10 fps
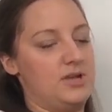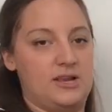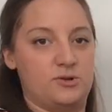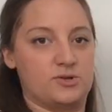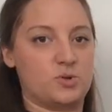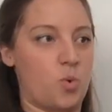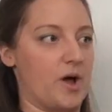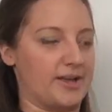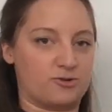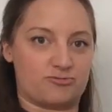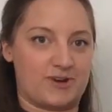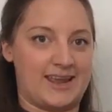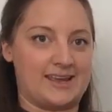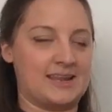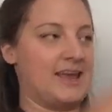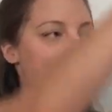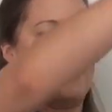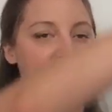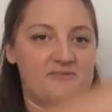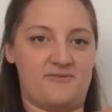it looks quite green
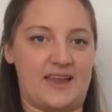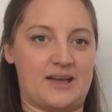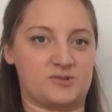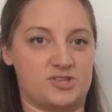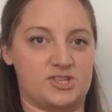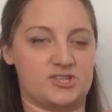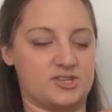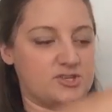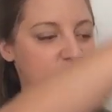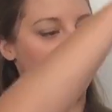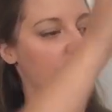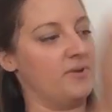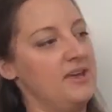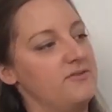and then flowers just at the top?